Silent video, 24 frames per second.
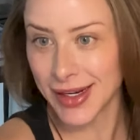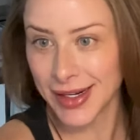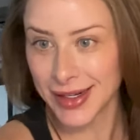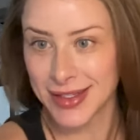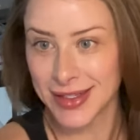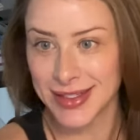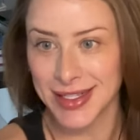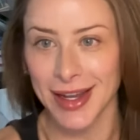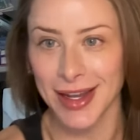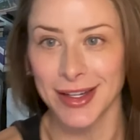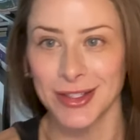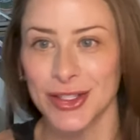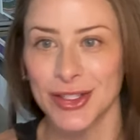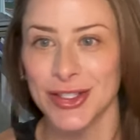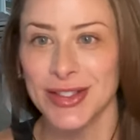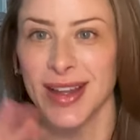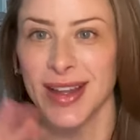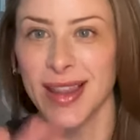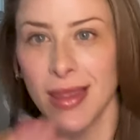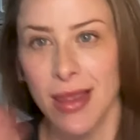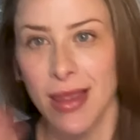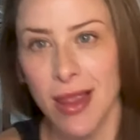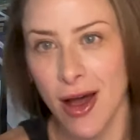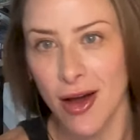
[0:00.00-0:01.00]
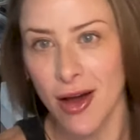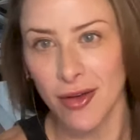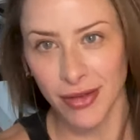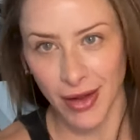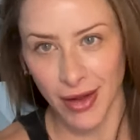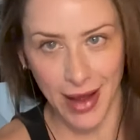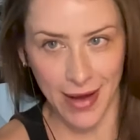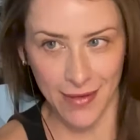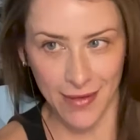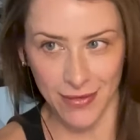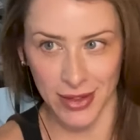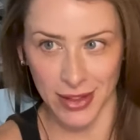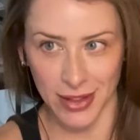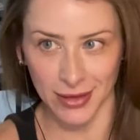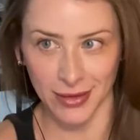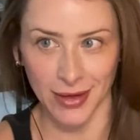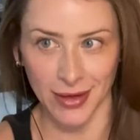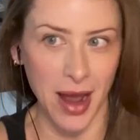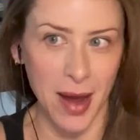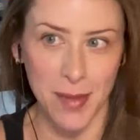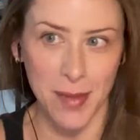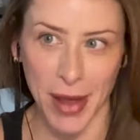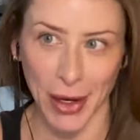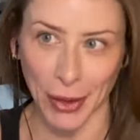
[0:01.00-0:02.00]
because I just love having
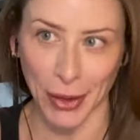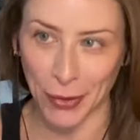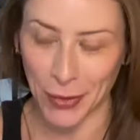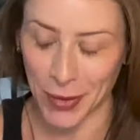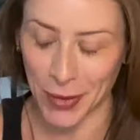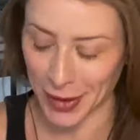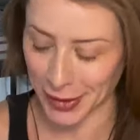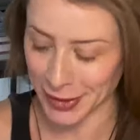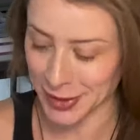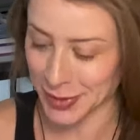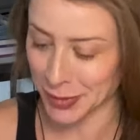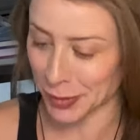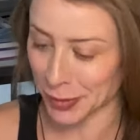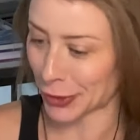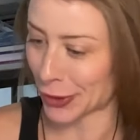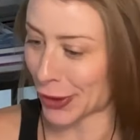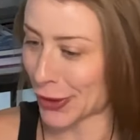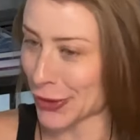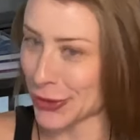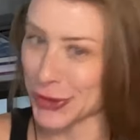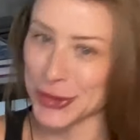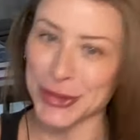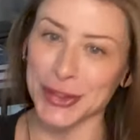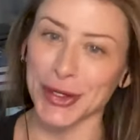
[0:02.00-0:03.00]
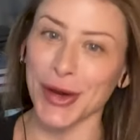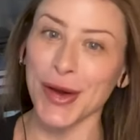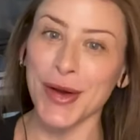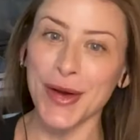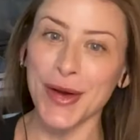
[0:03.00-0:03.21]
a medical expert on the show.